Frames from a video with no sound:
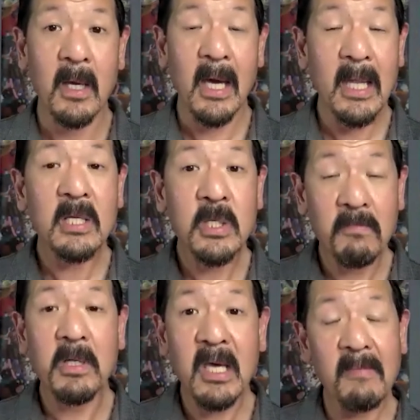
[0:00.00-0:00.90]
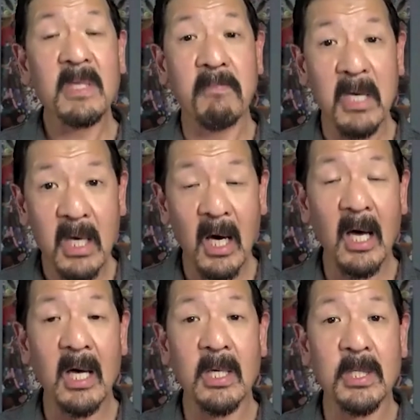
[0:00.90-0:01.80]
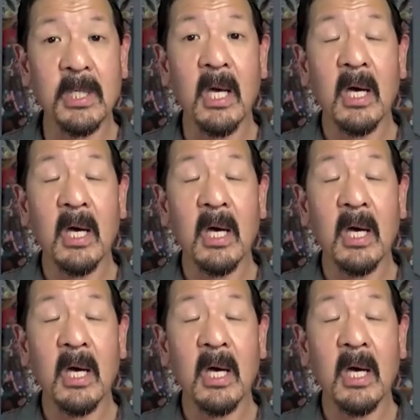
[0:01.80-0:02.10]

And I do believe it's because